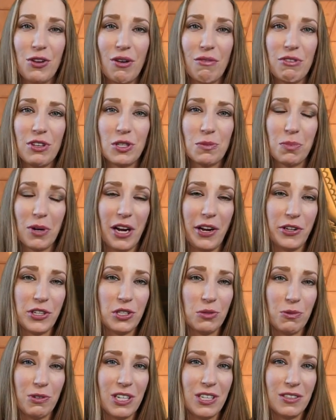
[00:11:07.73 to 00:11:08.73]
have this bridal
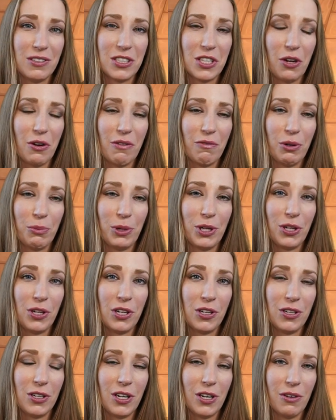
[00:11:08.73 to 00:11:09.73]
suite, so everyone
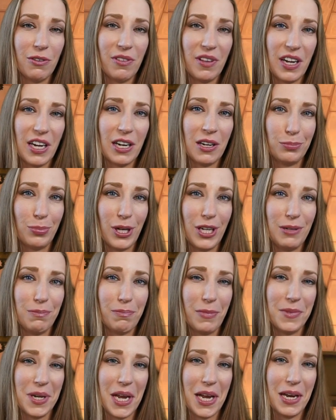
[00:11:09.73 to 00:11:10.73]
could go there, but
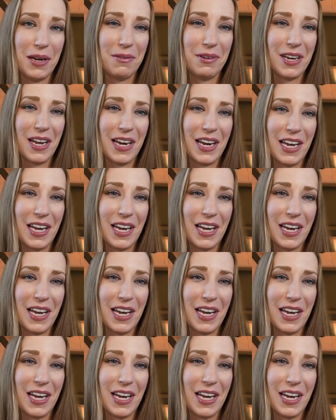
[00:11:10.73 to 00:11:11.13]
not